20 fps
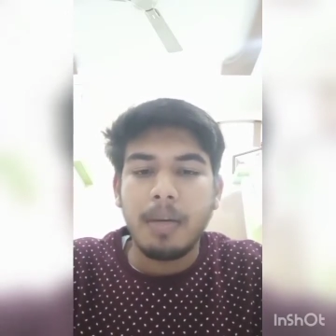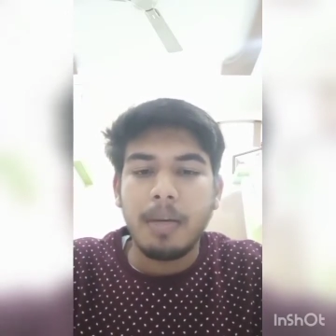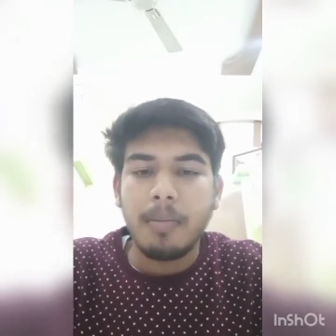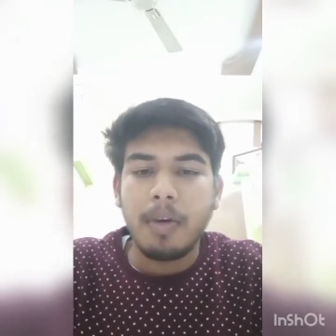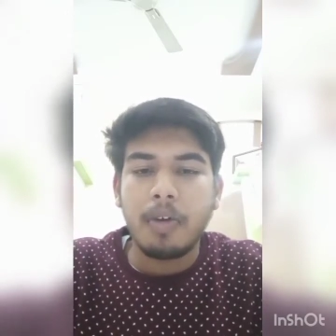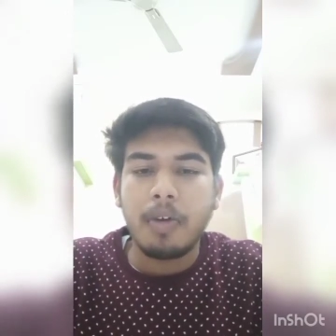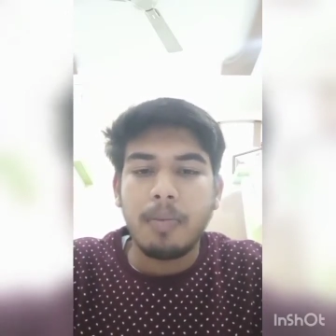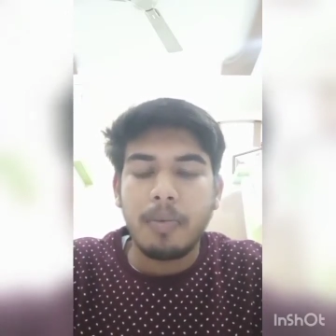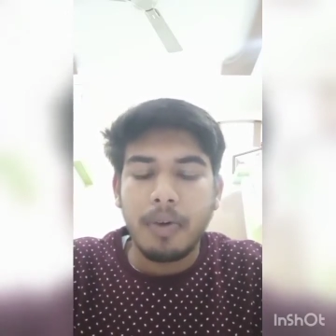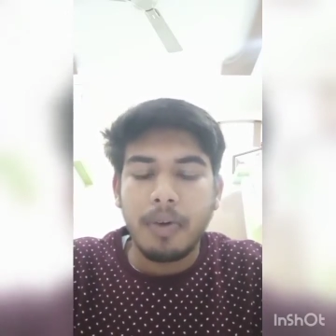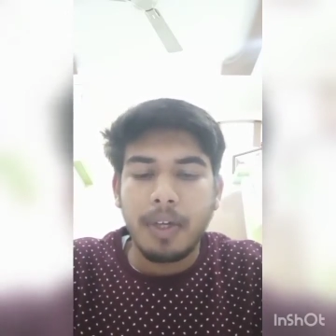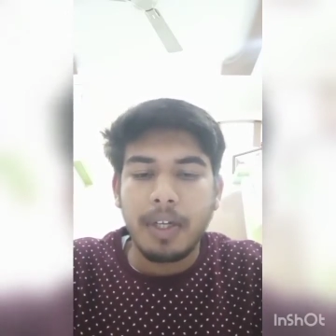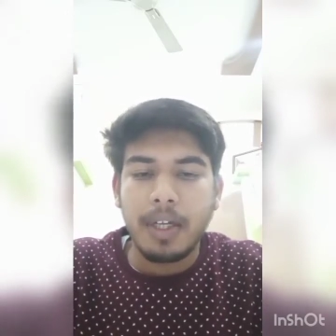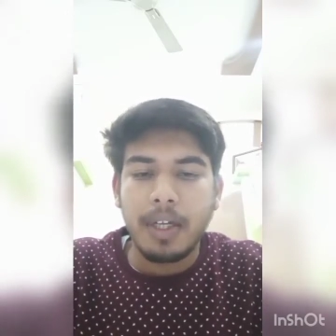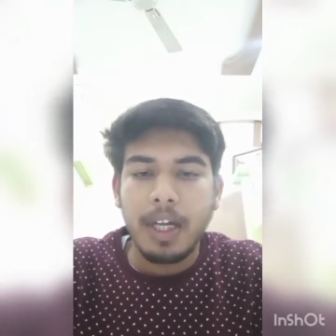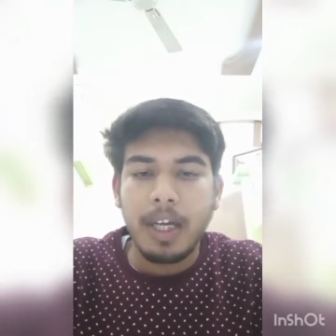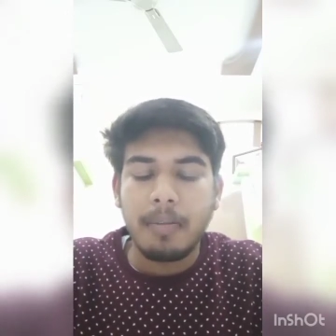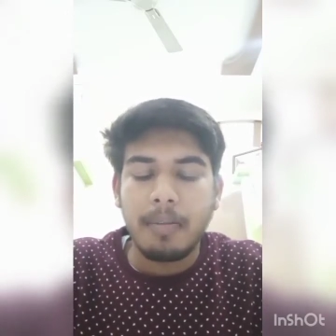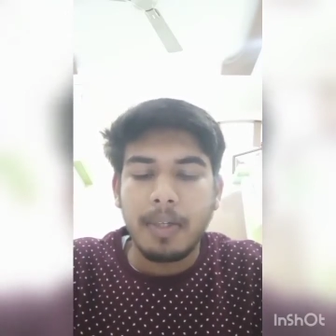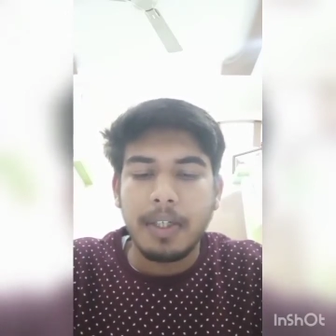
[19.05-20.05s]
about product
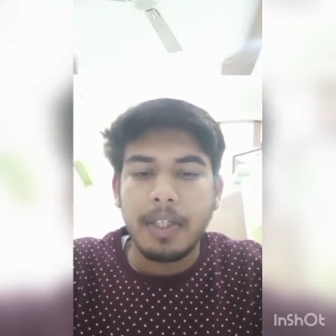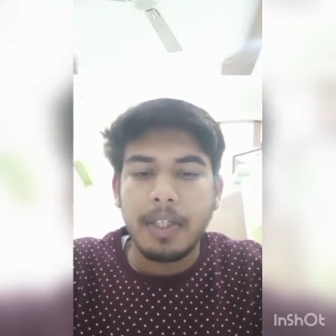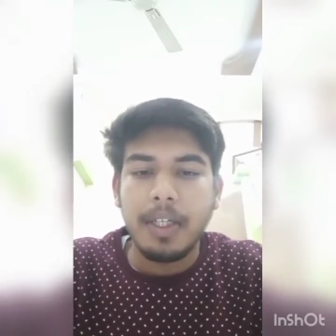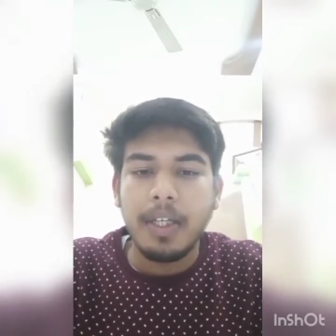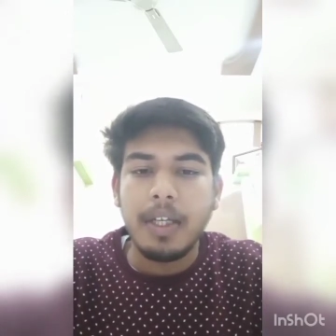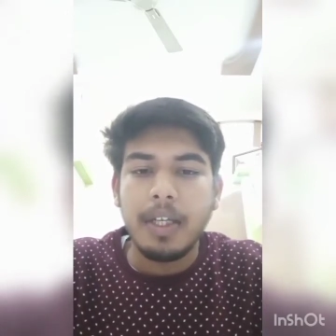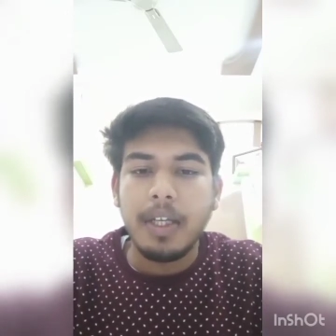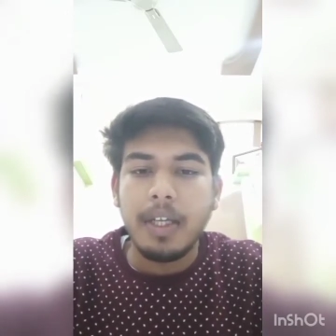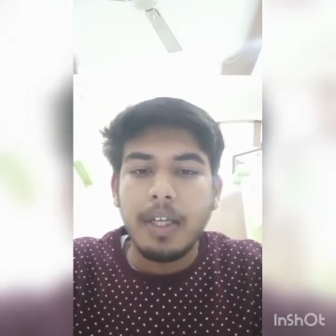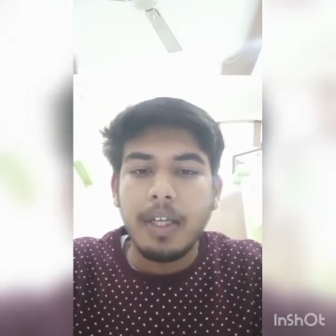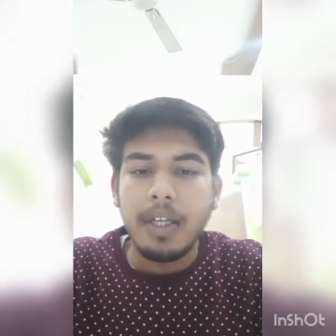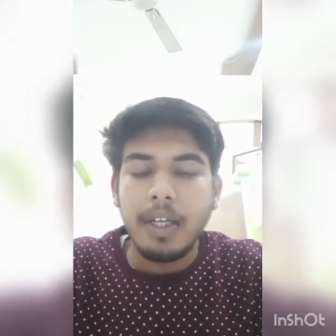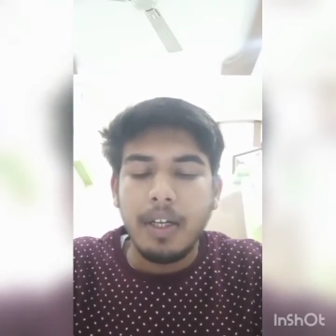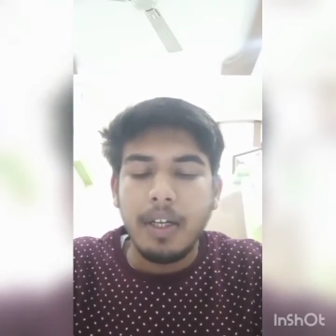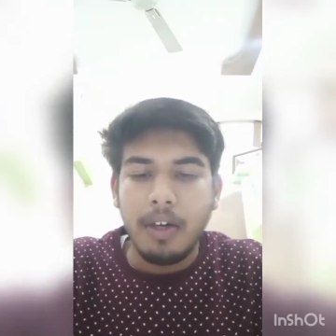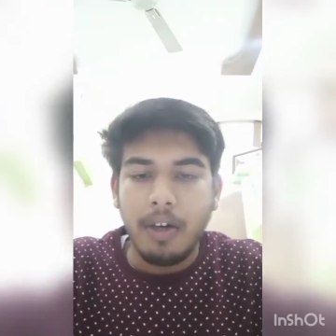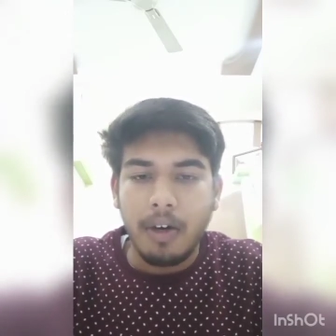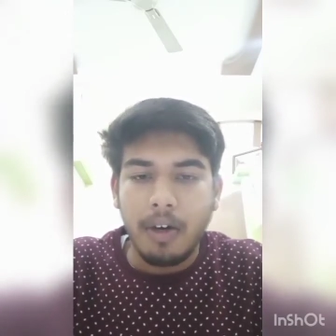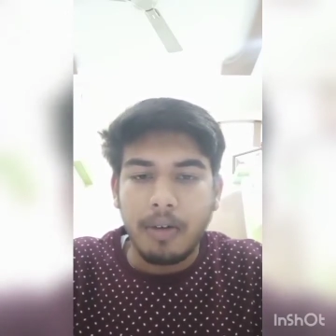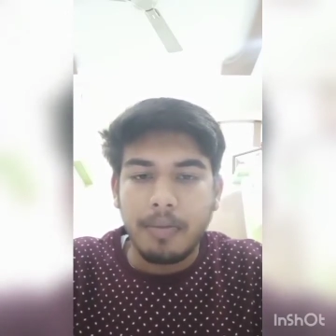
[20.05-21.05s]
liability
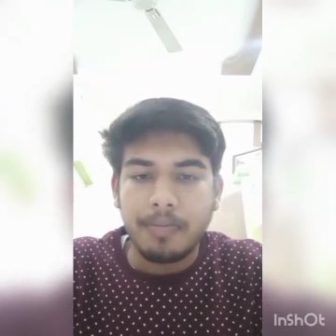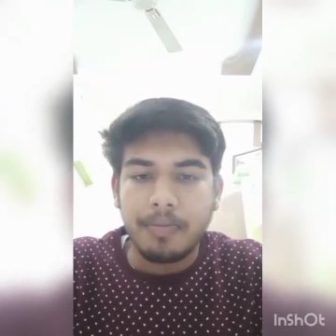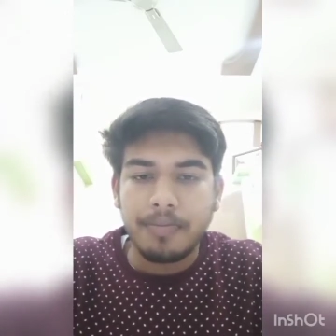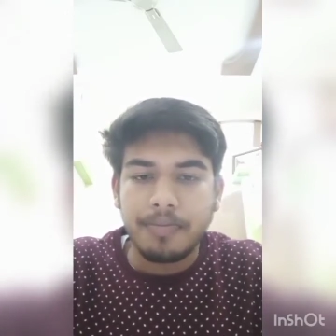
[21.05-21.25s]
law.